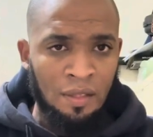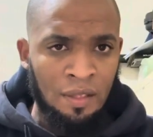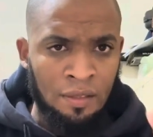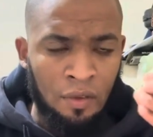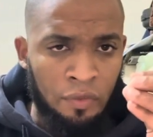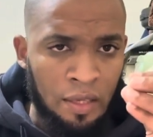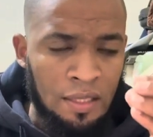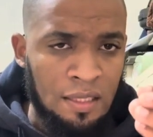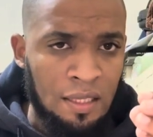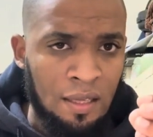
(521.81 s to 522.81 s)
The
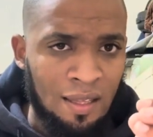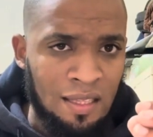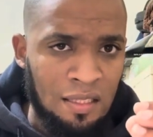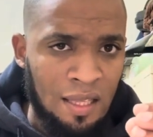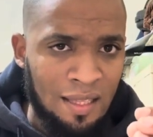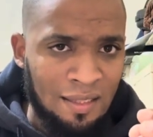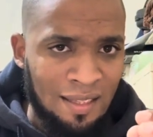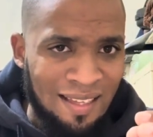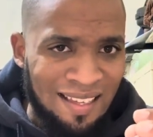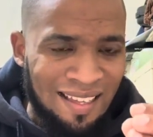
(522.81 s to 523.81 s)
difference here is that
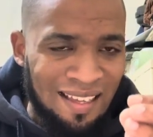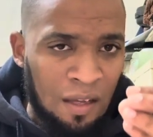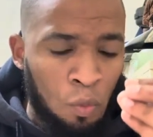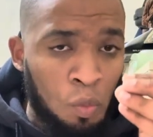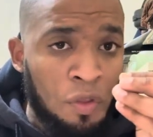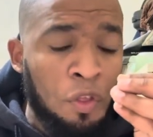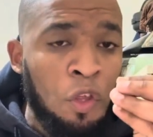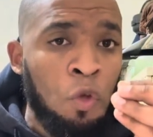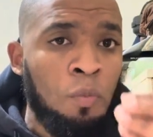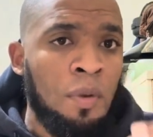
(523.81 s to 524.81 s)
with
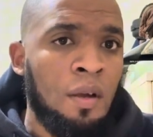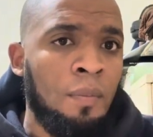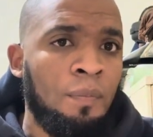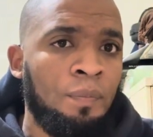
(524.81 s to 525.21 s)
humor